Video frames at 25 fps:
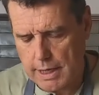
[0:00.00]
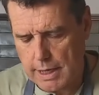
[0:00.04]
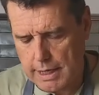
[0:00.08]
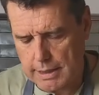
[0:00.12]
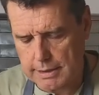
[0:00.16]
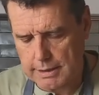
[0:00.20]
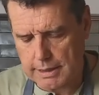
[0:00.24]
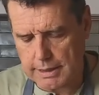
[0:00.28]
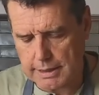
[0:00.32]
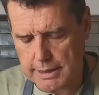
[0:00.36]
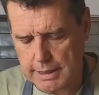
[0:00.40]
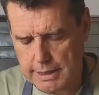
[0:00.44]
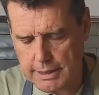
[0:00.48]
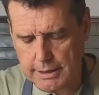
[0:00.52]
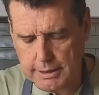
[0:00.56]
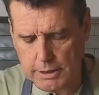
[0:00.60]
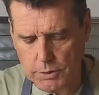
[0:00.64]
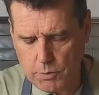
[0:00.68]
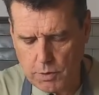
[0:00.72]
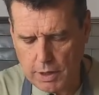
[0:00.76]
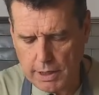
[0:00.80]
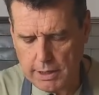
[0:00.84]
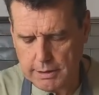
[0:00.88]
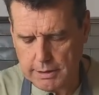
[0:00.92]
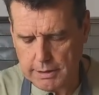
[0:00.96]
As I said, it's
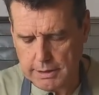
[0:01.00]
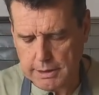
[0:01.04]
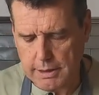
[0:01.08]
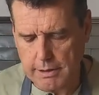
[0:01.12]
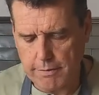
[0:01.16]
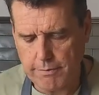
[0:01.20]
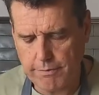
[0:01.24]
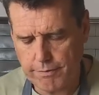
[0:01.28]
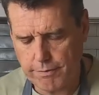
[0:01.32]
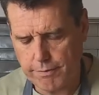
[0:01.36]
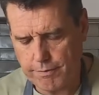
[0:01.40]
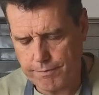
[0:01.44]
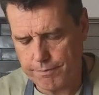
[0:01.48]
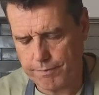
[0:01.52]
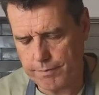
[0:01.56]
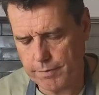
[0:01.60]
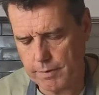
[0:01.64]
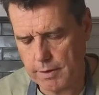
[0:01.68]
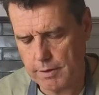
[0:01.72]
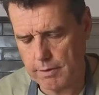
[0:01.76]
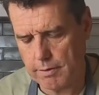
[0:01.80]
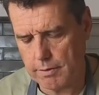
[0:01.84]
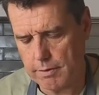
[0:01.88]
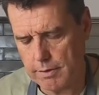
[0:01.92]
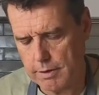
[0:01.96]
quite stiff.
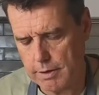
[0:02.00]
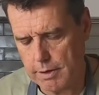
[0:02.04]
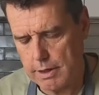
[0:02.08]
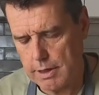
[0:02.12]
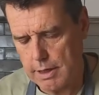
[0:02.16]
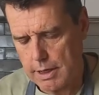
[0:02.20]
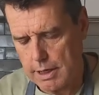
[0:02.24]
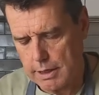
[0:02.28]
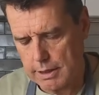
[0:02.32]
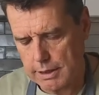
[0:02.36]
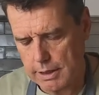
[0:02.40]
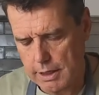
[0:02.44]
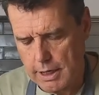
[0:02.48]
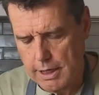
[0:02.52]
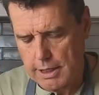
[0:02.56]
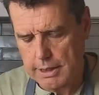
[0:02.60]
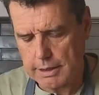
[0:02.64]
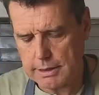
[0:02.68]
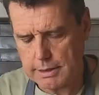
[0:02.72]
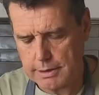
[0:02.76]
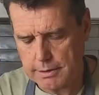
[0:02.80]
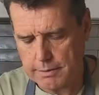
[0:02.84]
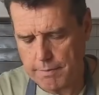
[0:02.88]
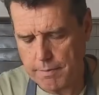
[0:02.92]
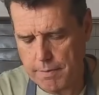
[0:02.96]

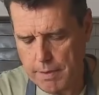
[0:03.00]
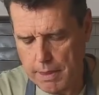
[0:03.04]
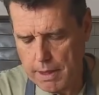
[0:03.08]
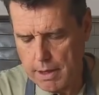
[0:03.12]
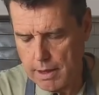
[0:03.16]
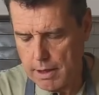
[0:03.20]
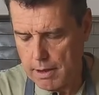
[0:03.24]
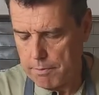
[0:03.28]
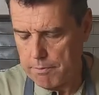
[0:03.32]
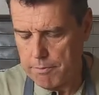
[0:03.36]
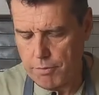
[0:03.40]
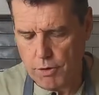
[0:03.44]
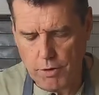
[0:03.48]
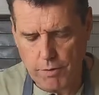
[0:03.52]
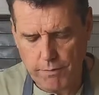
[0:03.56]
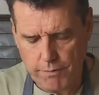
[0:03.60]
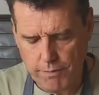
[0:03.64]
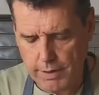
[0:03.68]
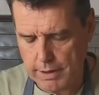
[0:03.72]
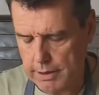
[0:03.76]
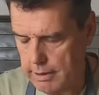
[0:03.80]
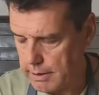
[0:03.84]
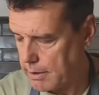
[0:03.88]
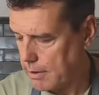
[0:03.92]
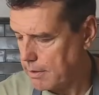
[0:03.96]
Nice,
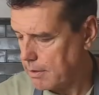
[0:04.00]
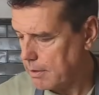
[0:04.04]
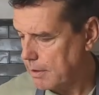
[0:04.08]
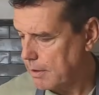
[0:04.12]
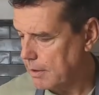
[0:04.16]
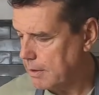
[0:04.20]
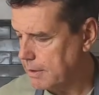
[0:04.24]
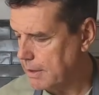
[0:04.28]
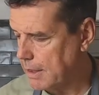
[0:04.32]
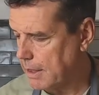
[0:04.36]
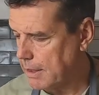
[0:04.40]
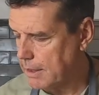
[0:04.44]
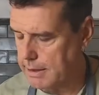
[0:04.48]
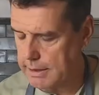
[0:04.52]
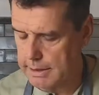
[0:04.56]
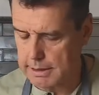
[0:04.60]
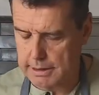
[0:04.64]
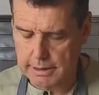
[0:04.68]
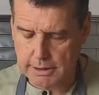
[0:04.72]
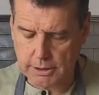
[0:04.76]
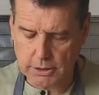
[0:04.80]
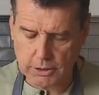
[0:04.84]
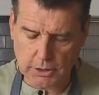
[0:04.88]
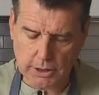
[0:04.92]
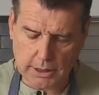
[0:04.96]
perfect. Dust
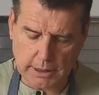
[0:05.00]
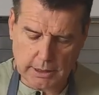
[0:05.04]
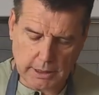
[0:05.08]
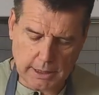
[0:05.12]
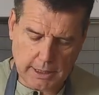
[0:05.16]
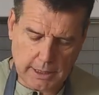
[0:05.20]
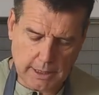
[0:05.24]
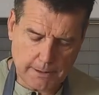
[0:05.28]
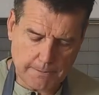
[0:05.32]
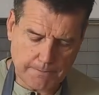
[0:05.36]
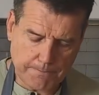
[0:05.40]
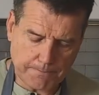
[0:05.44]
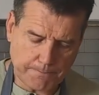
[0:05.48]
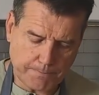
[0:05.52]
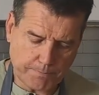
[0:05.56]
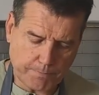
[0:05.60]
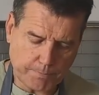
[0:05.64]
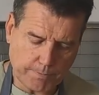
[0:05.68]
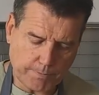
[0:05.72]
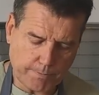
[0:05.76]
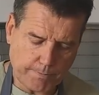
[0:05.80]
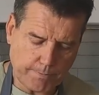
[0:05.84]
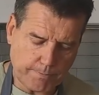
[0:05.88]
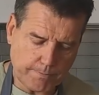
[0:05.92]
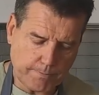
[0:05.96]
it gently,
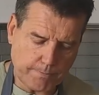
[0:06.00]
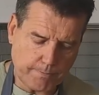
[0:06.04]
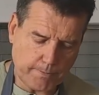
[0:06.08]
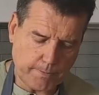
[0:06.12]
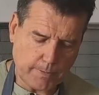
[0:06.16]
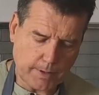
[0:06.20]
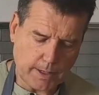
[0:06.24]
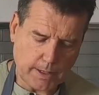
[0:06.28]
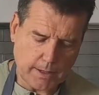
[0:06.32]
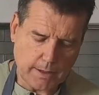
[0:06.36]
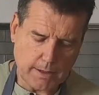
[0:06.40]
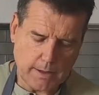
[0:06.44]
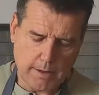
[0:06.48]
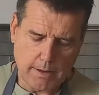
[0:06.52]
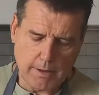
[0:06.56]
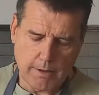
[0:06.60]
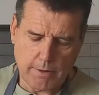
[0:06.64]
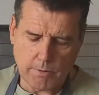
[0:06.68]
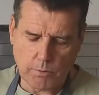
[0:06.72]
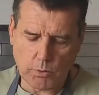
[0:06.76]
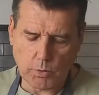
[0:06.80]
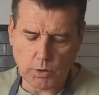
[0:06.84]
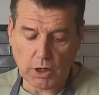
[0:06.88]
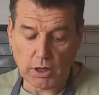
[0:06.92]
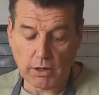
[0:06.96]

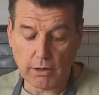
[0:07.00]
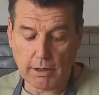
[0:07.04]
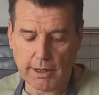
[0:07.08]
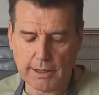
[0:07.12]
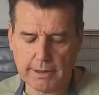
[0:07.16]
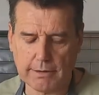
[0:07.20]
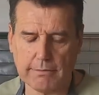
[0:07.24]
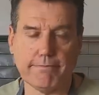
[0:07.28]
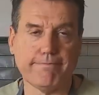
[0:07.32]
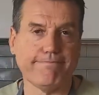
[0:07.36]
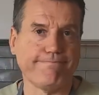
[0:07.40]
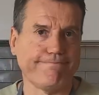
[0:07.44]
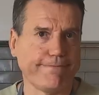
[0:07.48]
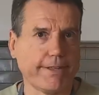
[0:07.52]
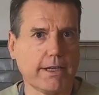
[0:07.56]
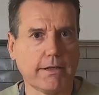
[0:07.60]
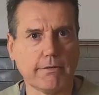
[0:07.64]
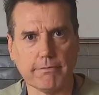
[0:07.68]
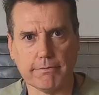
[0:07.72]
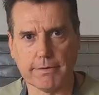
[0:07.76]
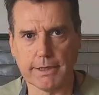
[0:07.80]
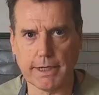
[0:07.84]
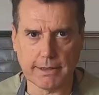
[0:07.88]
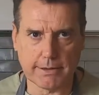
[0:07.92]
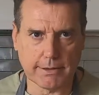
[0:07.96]
or light.
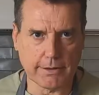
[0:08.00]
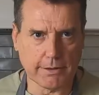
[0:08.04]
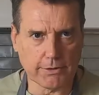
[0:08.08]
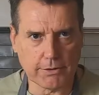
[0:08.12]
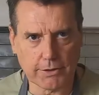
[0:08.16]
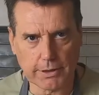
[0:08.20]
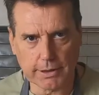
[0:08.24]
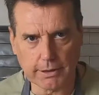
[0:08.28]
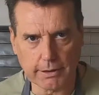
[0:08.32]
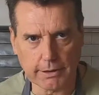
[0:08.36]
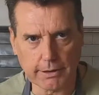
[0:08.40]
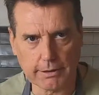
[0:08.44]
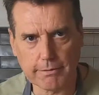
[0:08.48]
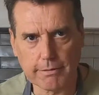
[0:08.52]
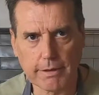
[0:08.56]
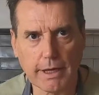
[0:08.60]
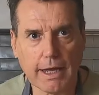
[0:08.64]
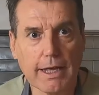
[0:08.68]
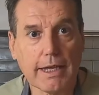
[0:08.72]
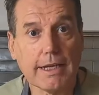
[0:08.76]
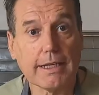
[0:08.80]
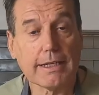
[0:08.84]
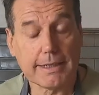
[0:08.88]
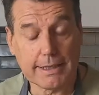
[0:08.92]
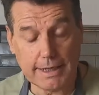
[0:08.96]
Dust it gently.
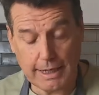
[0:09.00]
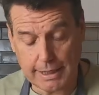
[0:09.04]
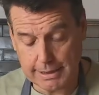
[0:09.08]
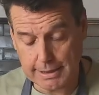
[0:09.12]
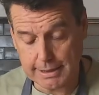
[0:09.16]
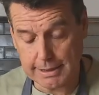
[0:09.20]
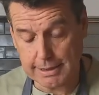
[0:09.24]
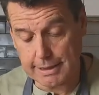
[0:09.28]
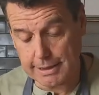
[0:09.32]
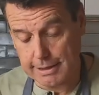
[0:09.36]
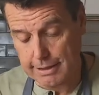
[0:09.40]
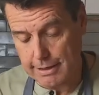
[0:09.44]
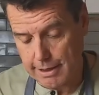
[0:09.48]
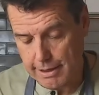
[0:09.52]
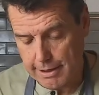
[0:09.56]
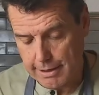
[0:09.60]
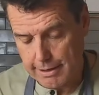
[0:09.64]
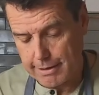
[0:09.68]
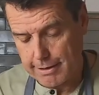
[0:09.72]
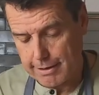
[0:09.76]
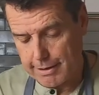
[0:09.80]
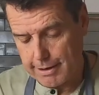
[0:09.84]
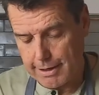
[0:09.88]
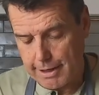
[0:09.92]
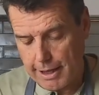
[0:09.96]
Dust it
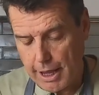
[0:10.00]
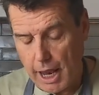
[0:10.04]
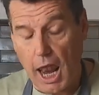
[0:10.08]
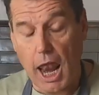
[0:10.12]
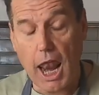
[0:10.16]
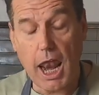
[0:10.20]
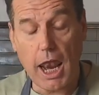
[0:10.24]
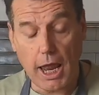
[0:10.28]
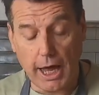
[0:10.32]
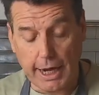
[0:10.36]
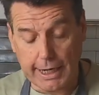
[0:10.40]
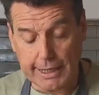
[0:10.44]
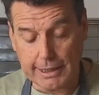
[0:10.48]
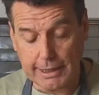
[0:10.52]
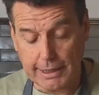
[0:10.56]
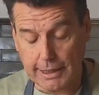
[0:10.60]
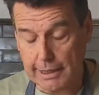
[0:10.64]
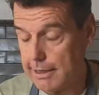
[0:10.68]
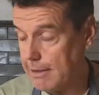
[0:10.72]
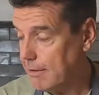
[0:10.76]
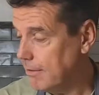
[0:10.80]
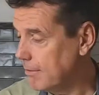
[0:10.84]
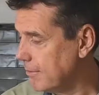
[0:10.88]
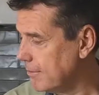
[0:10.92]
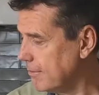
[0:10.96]

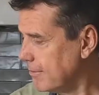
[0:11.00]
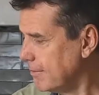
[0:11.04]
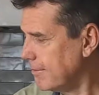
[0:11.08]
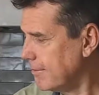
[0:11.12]
lightly.